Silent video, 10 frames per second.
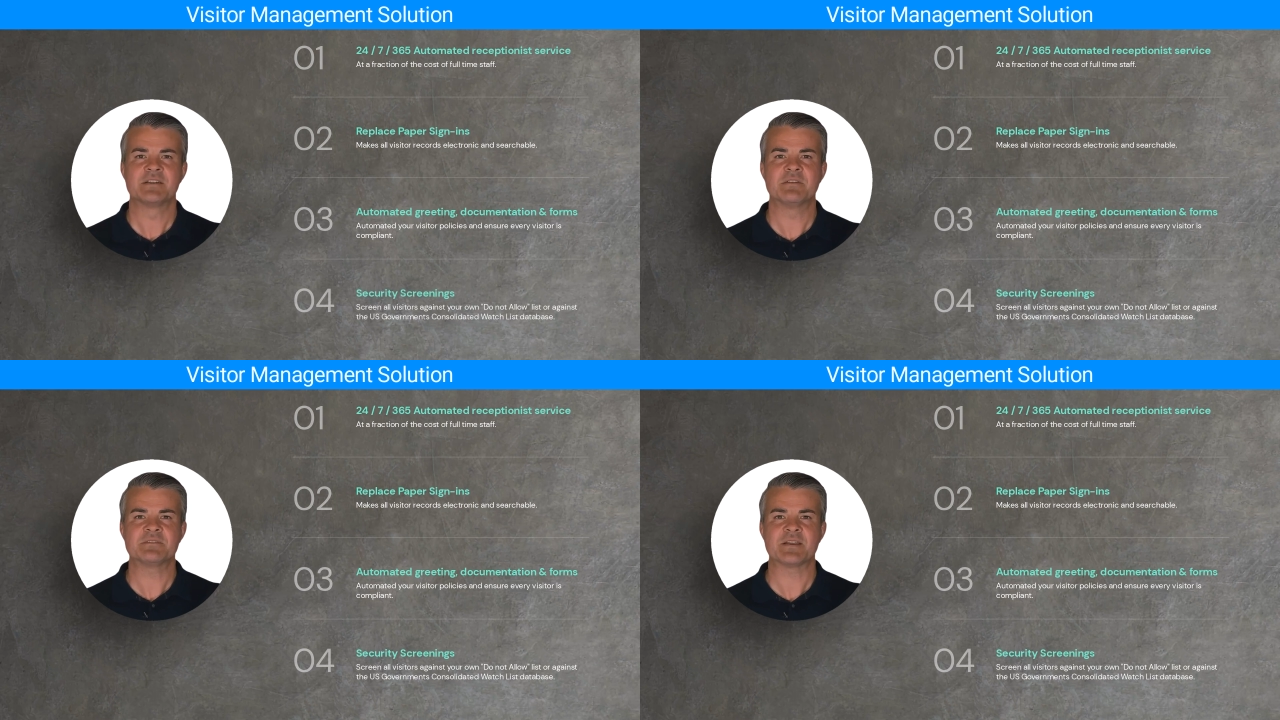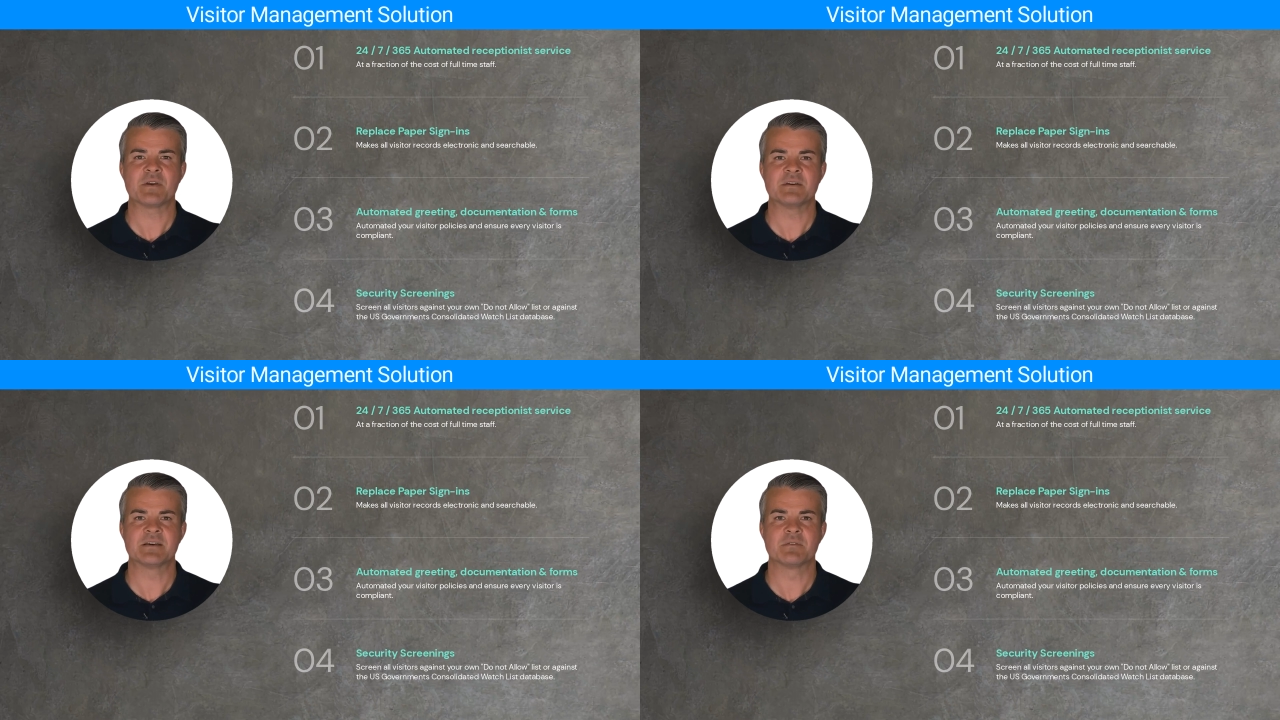
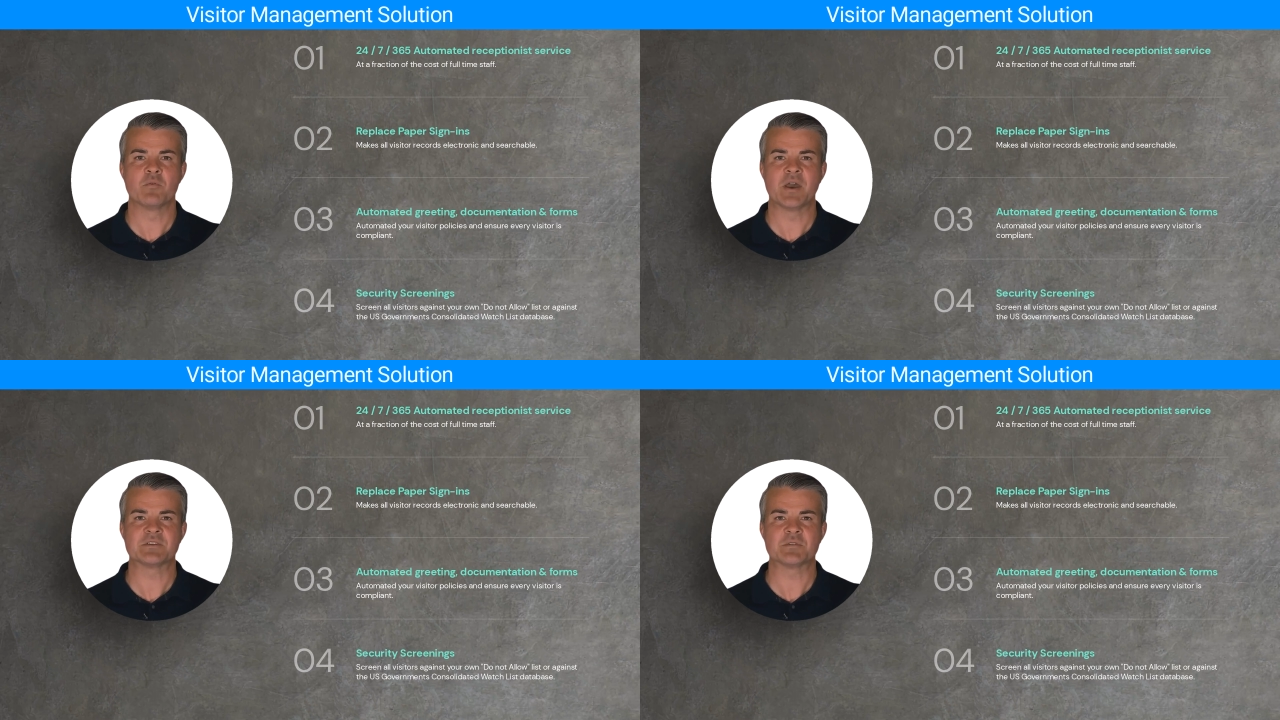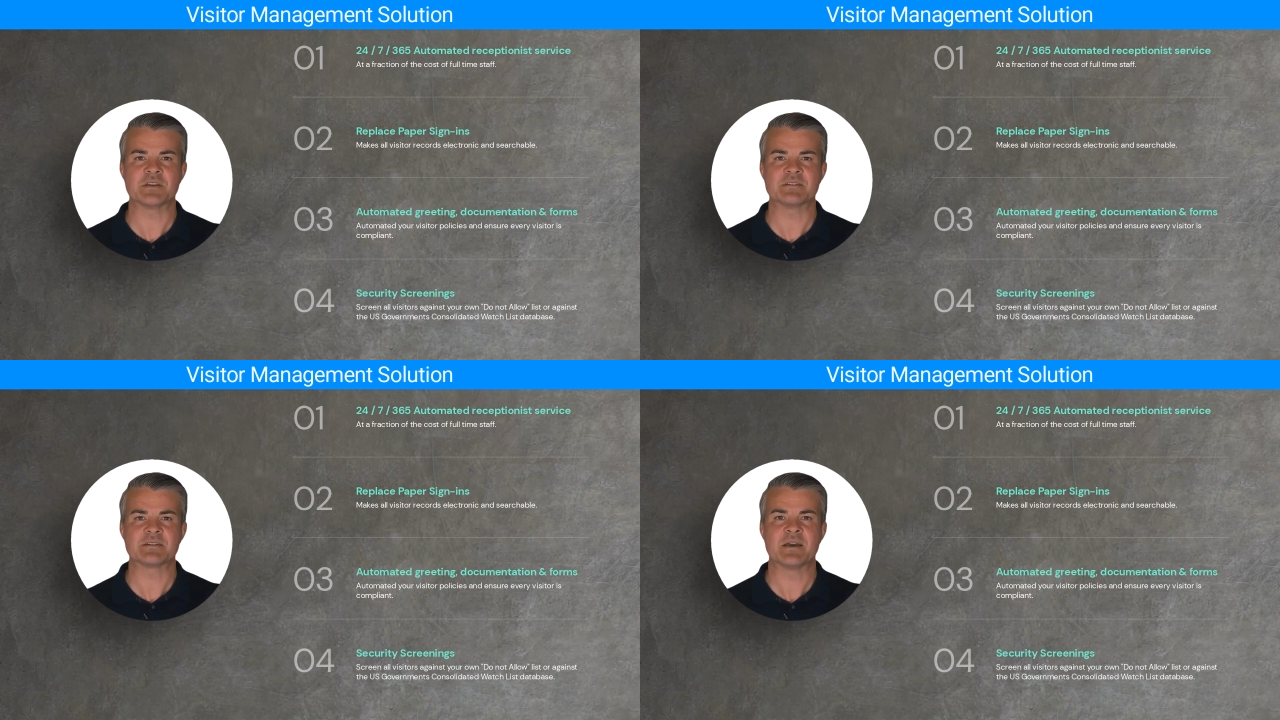Consolidated Watch
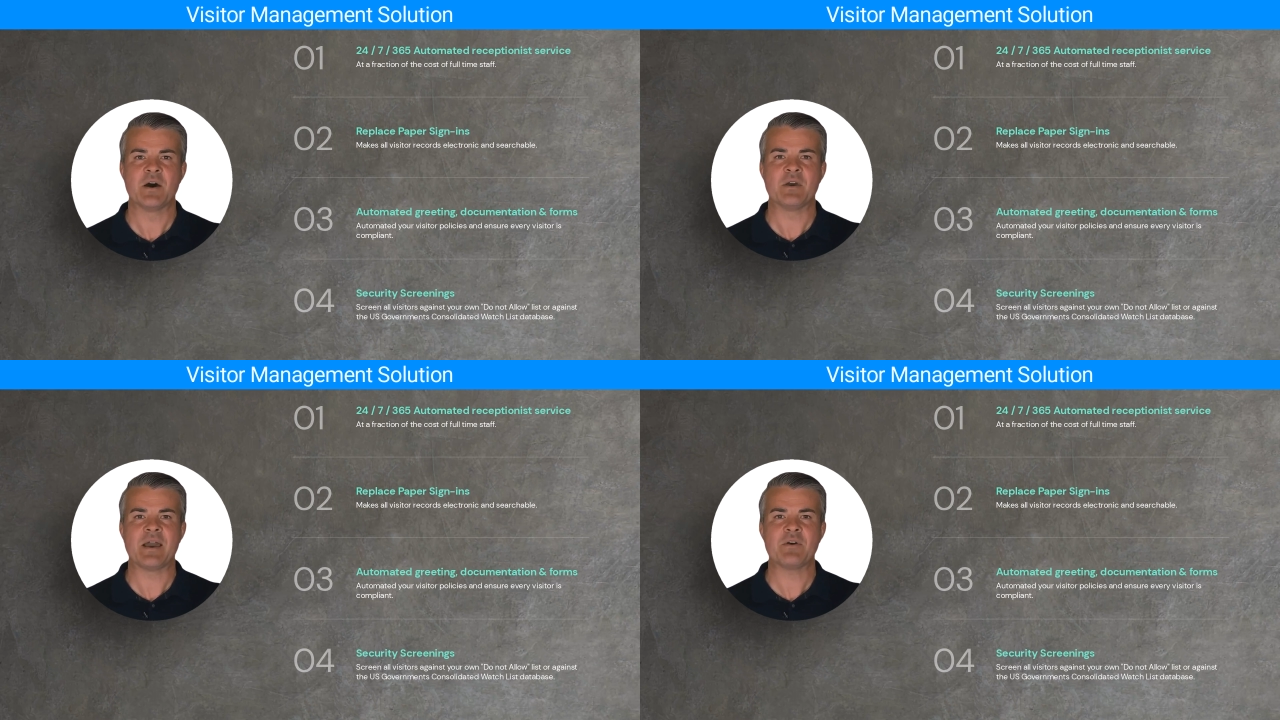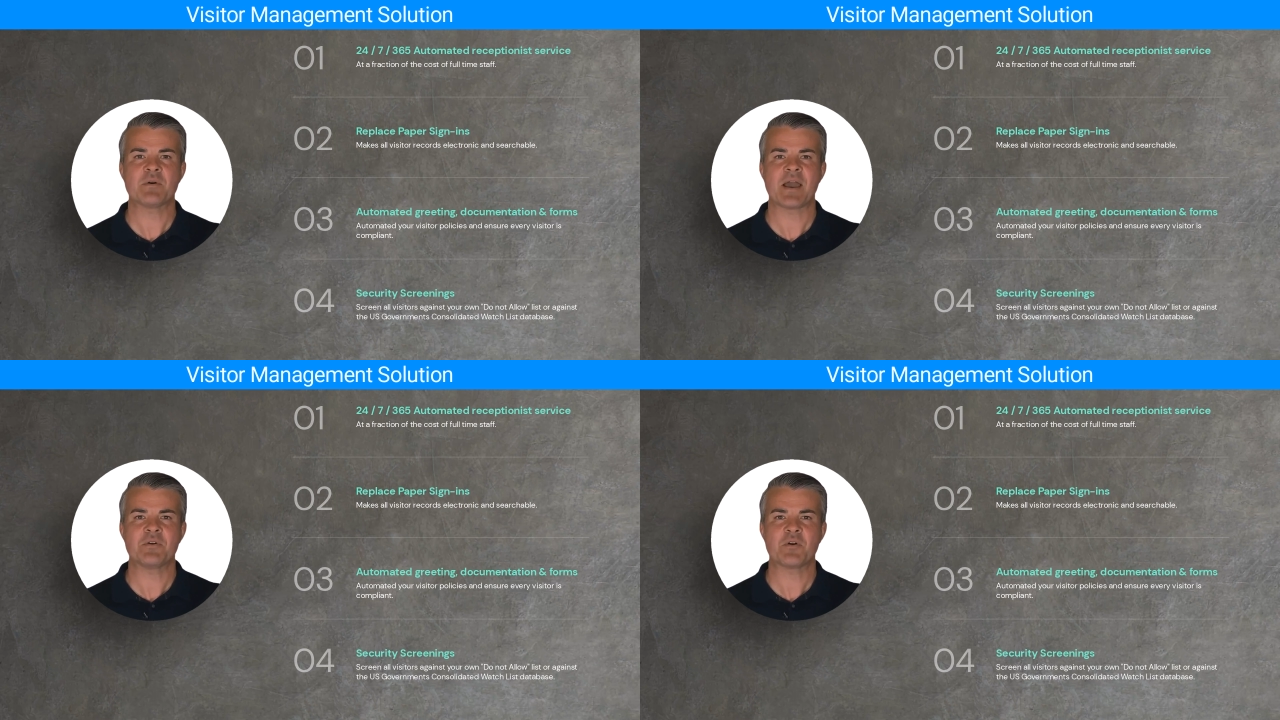List are not
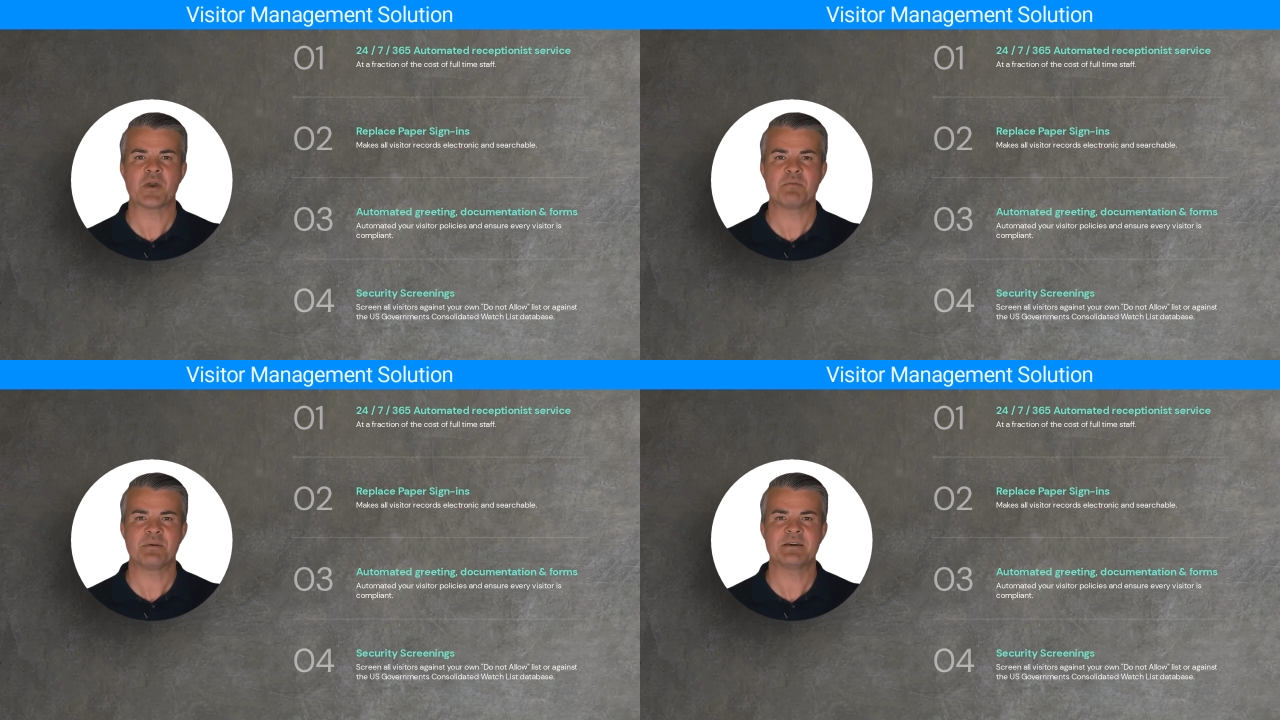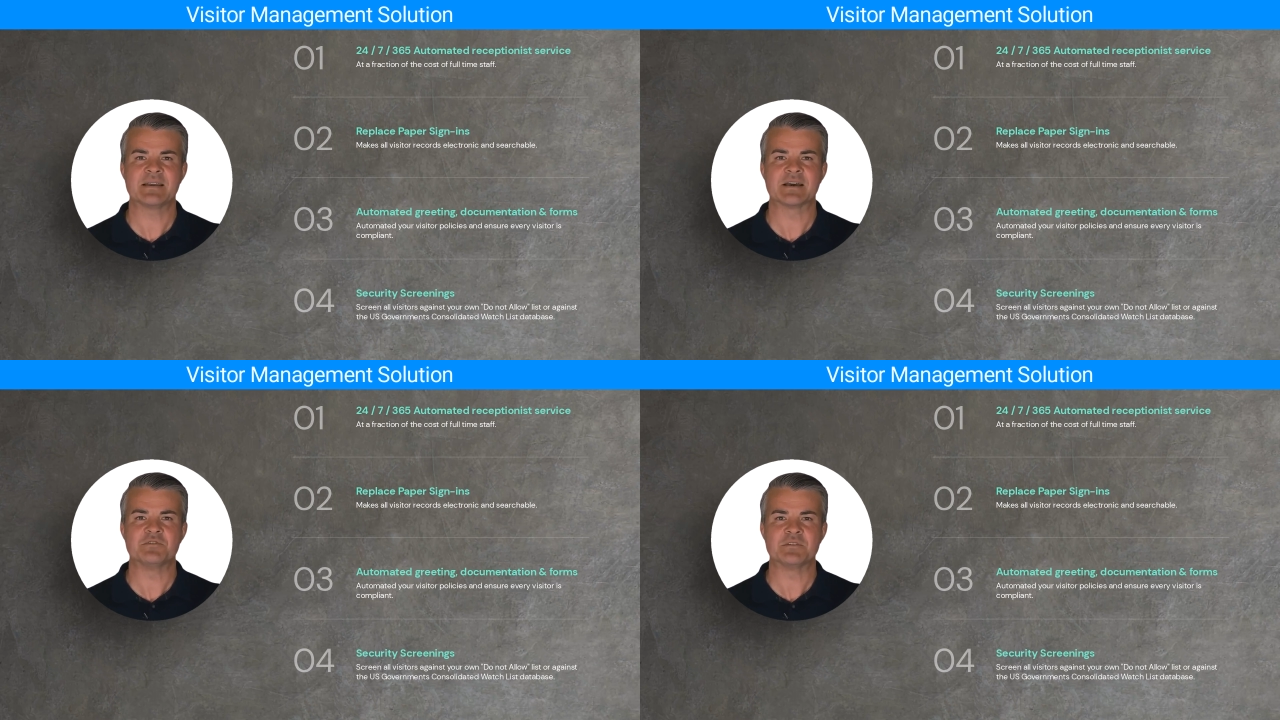allowed automated
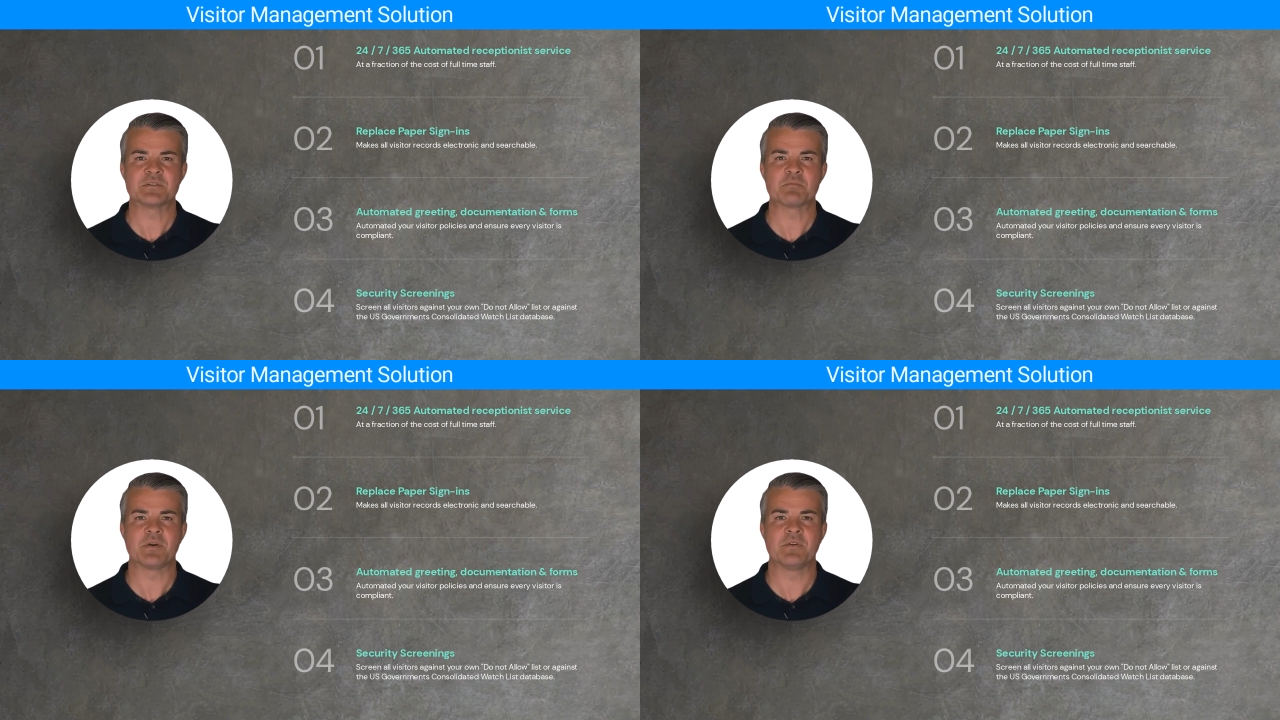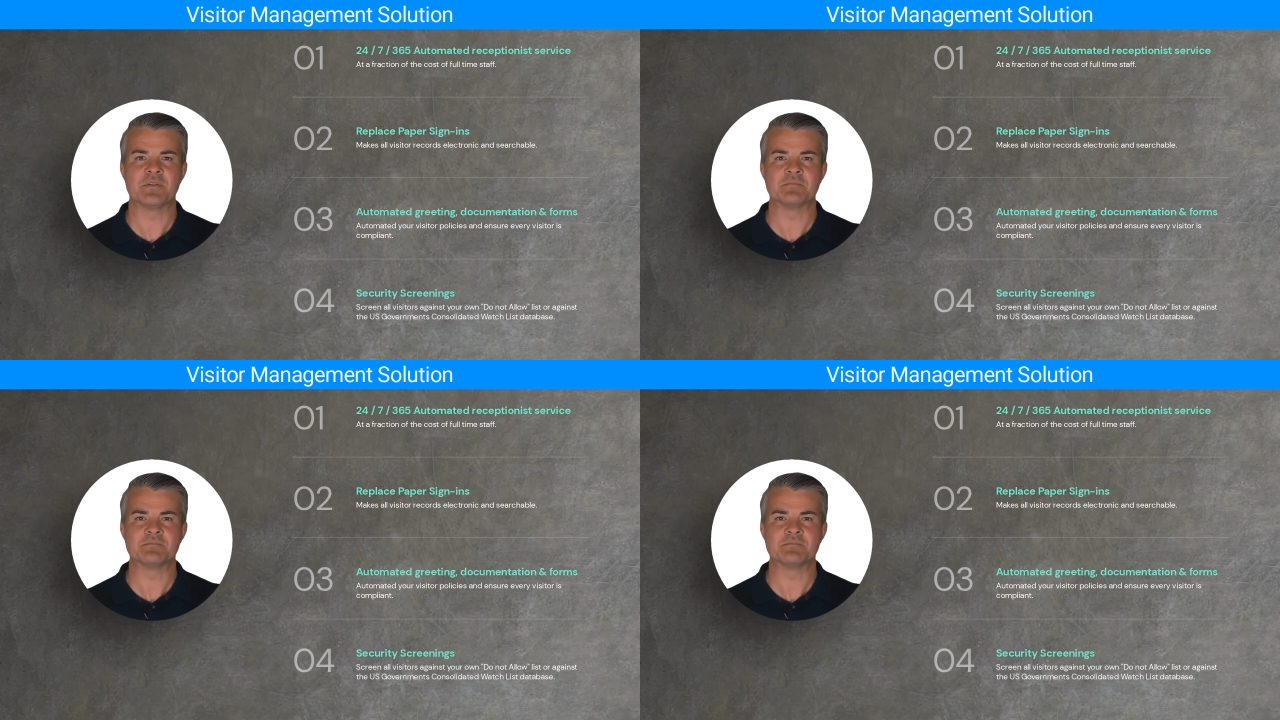entry to the building.